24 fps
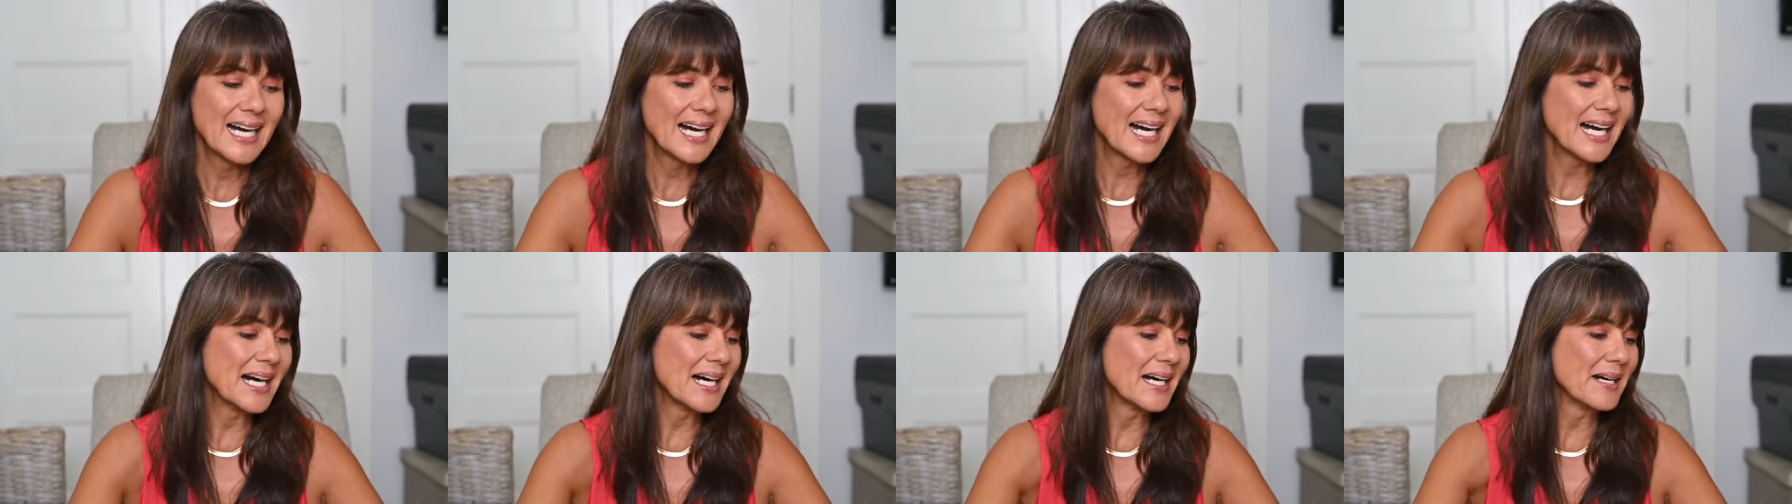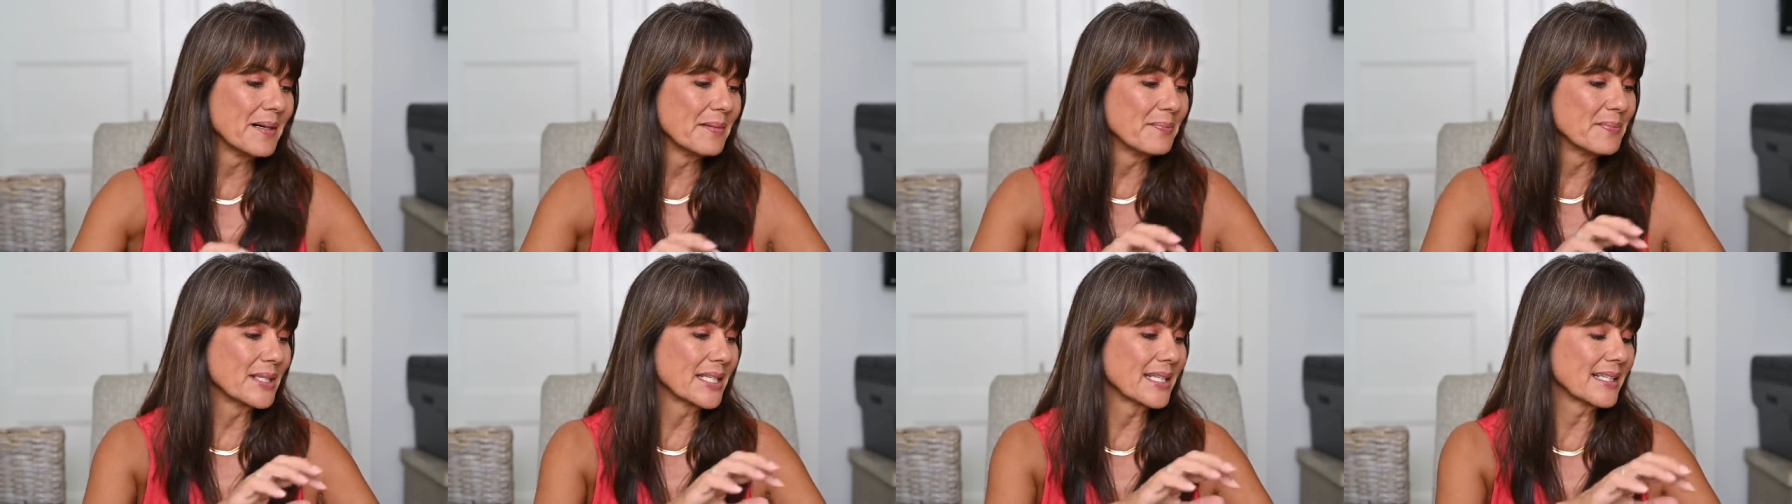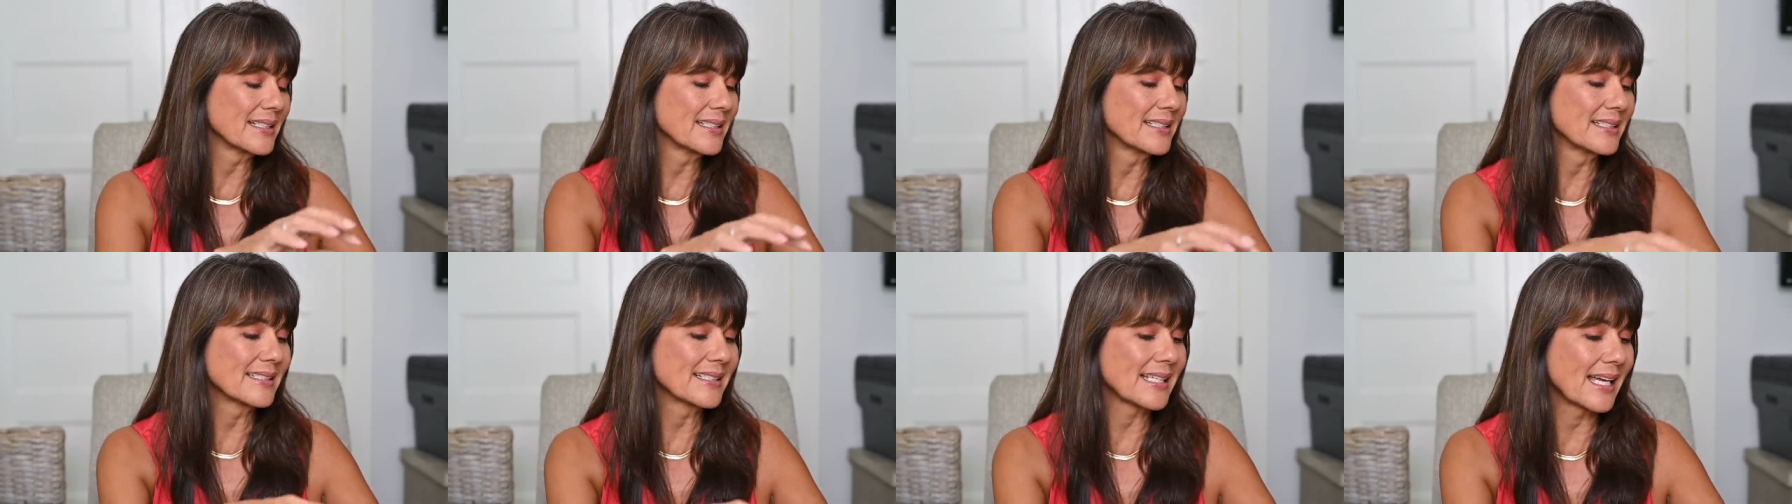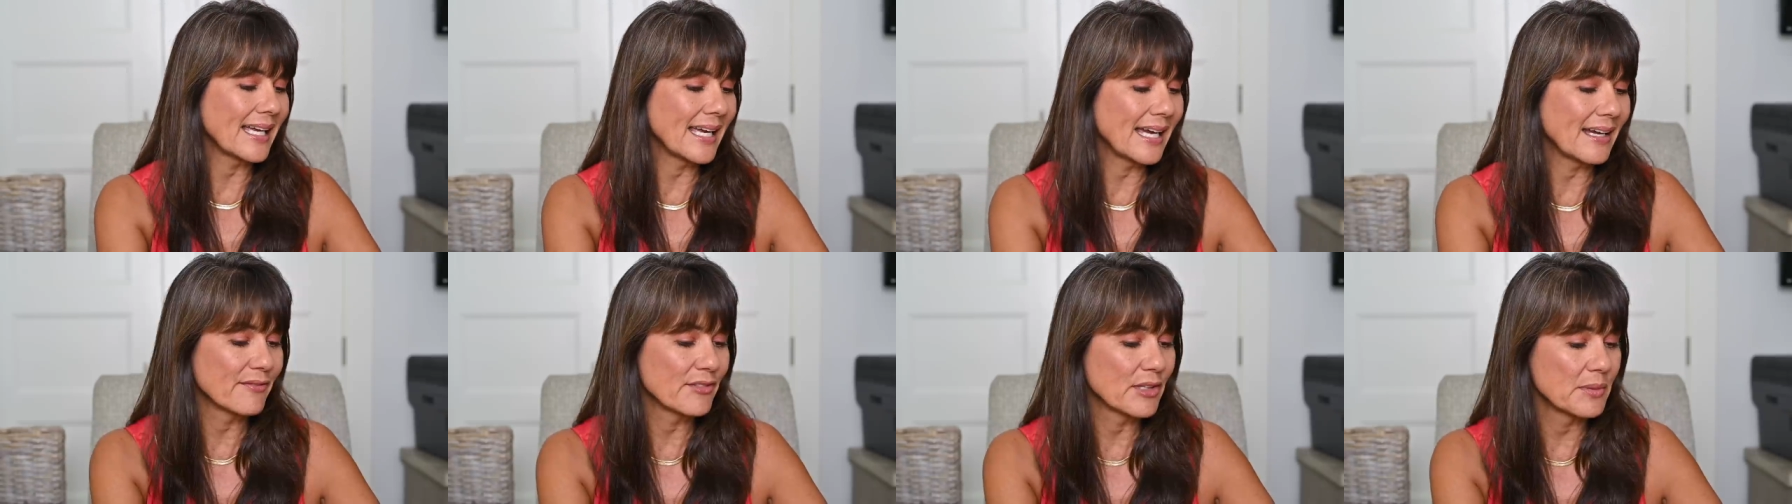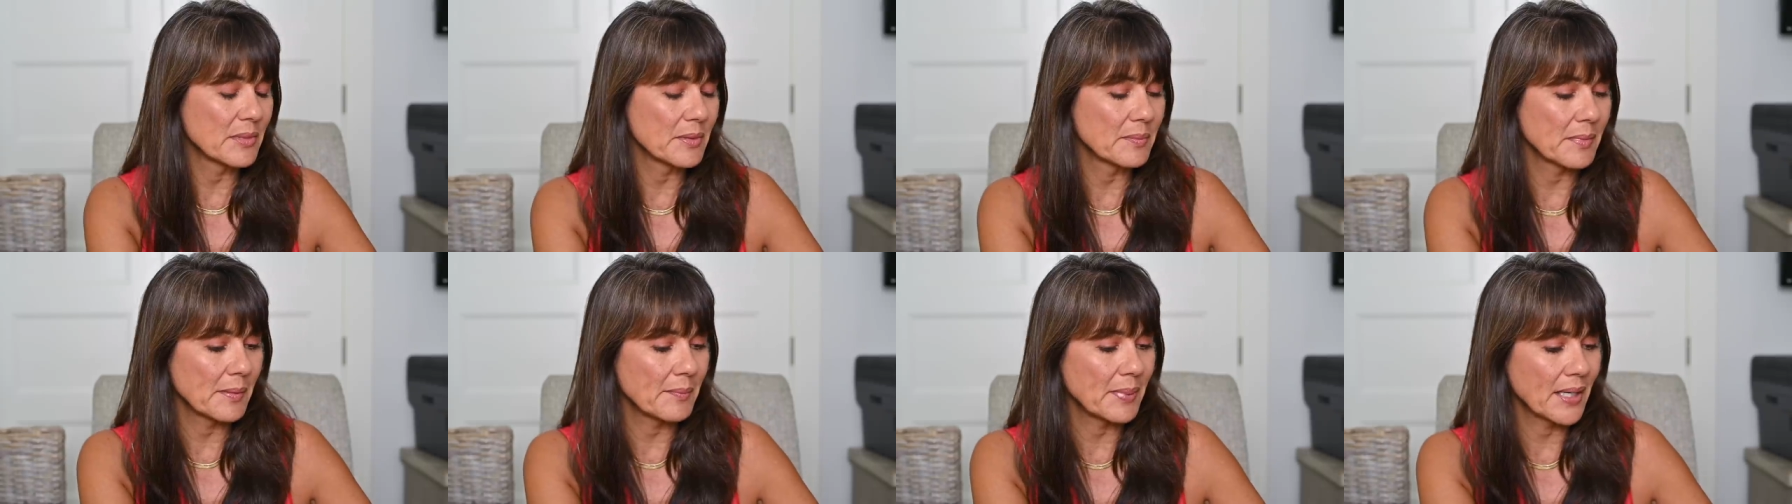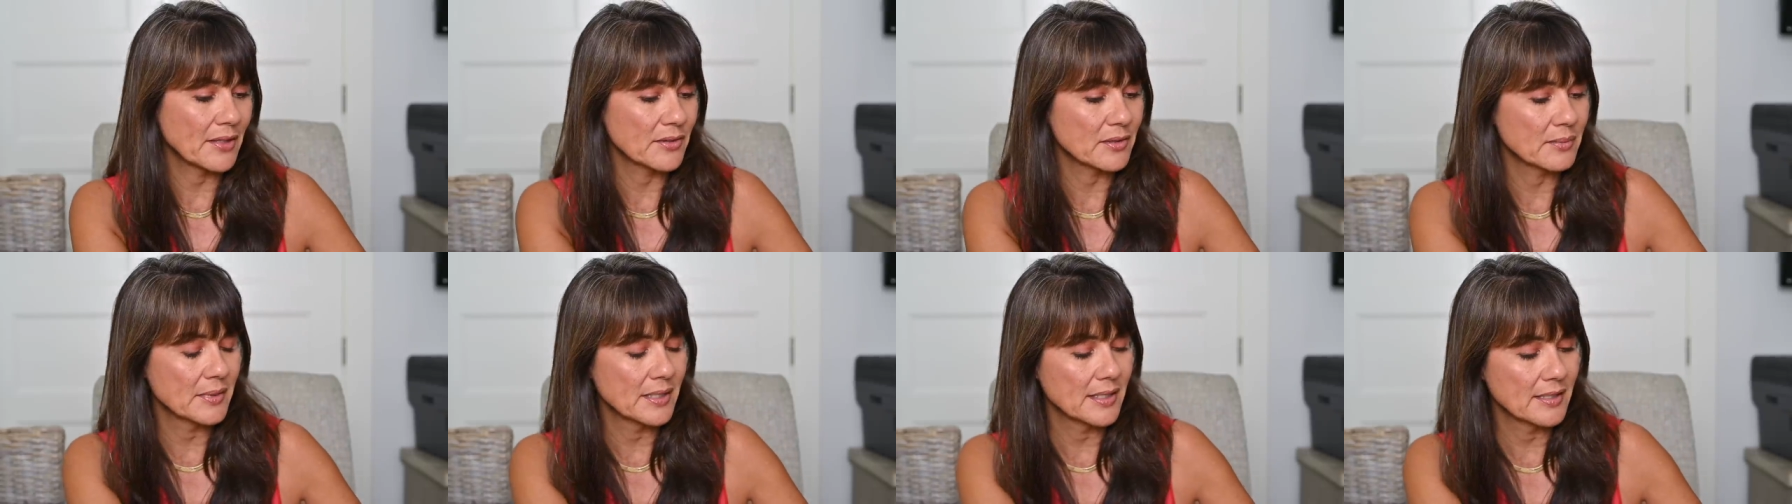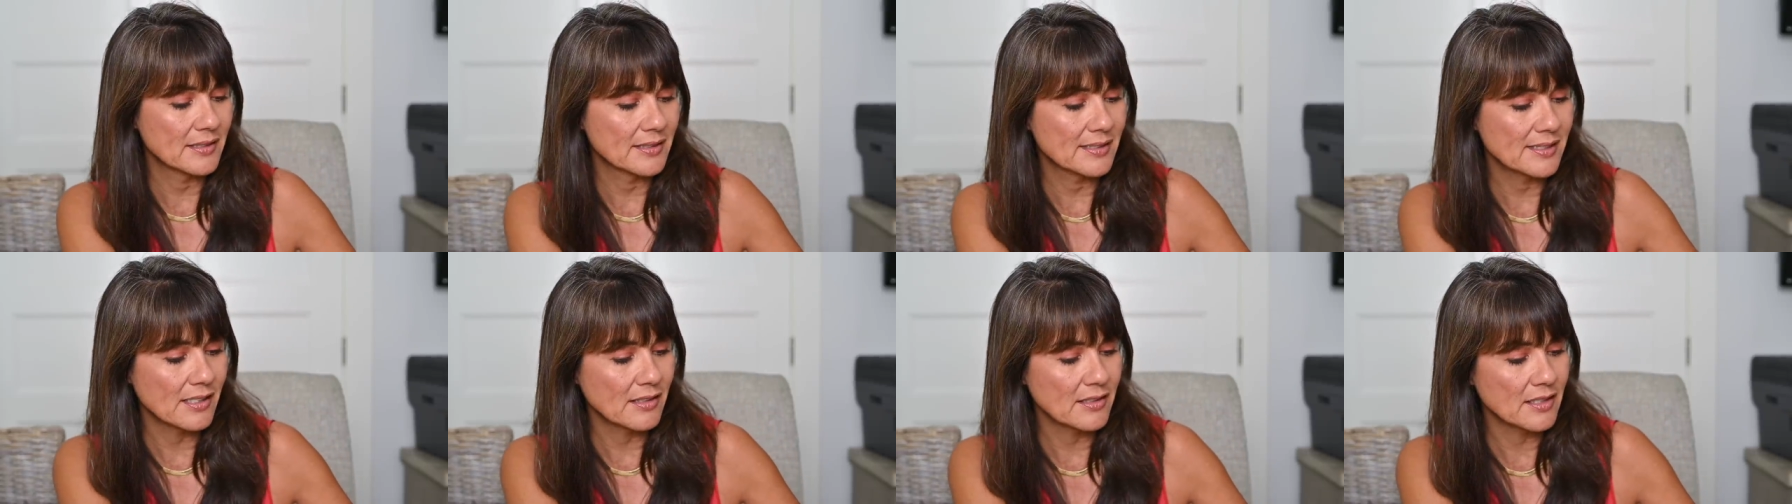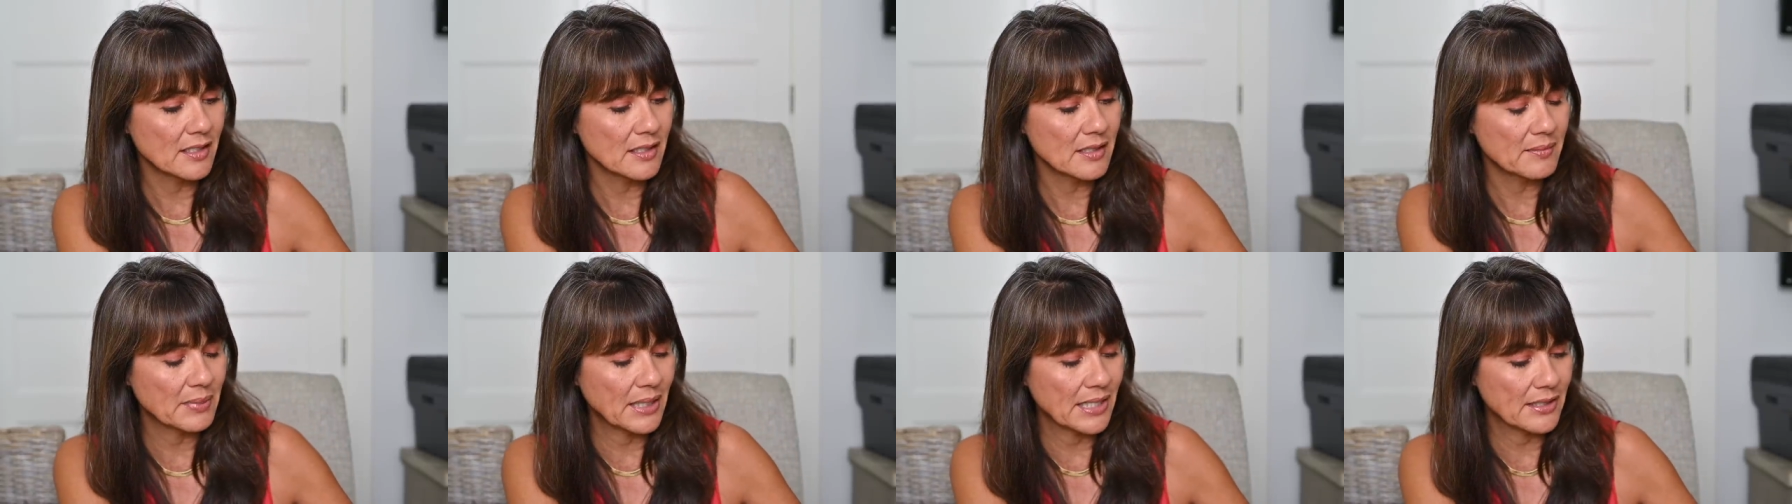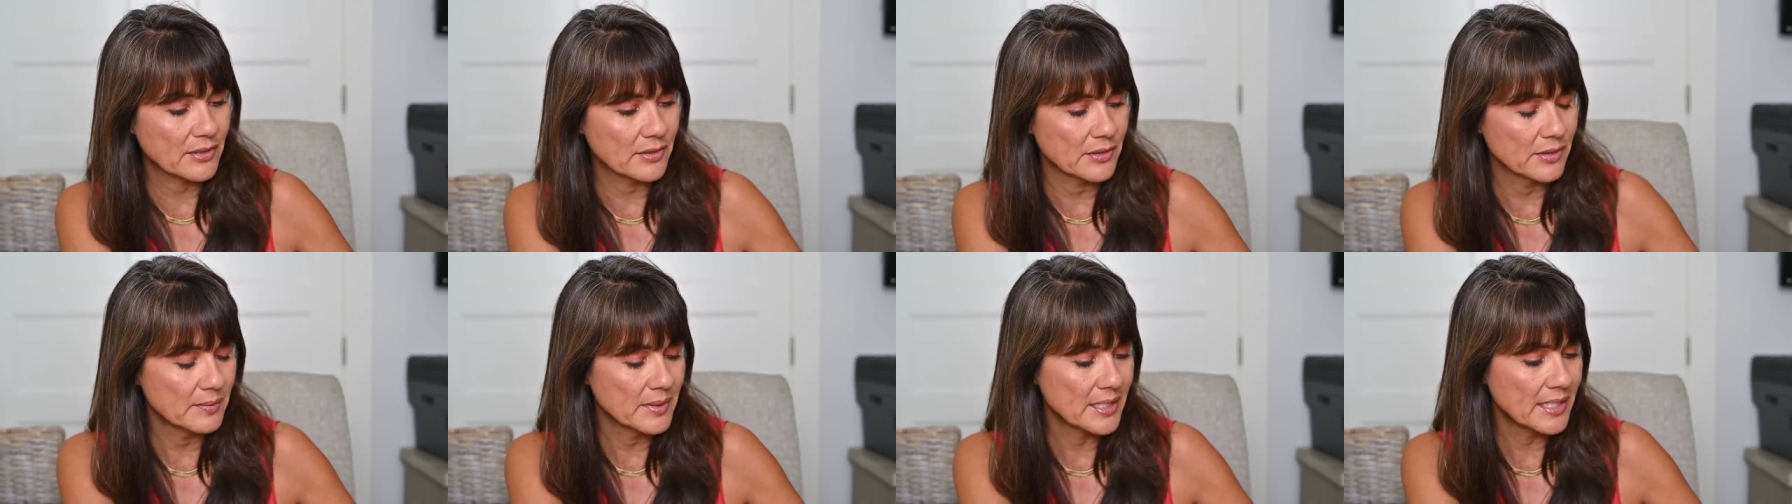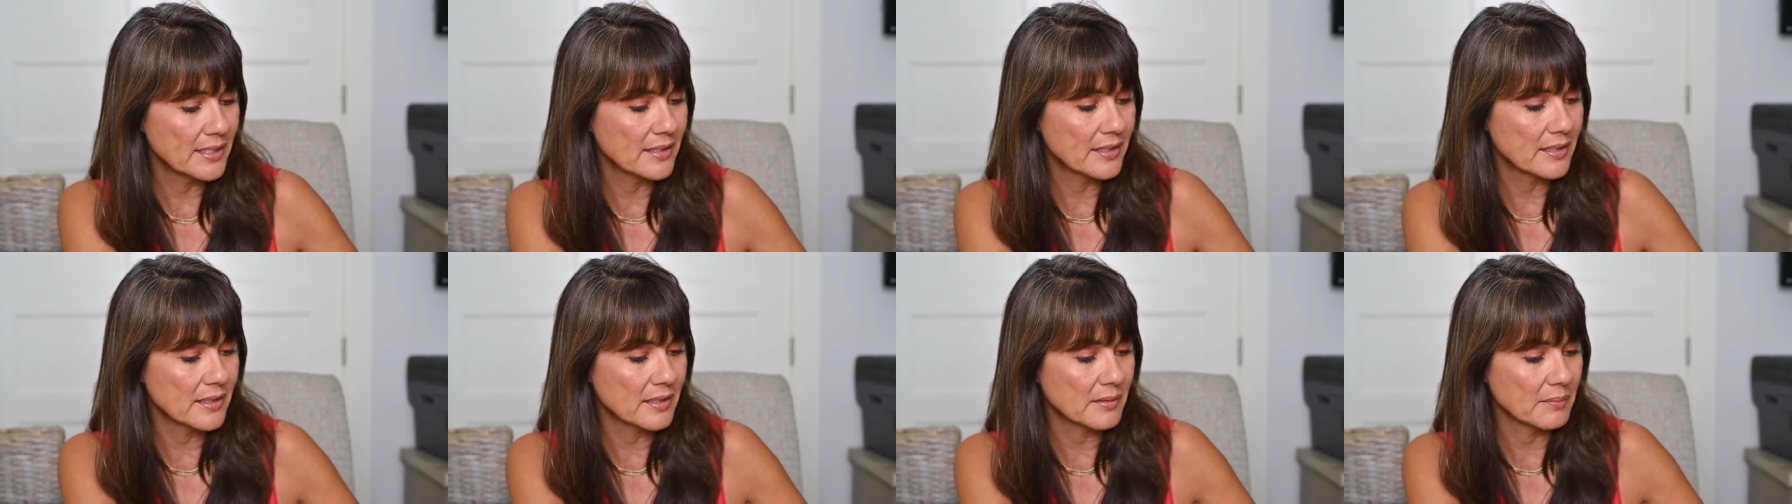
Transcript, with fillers: uh, because I have them in my bathroom in Arizona, bathroom here.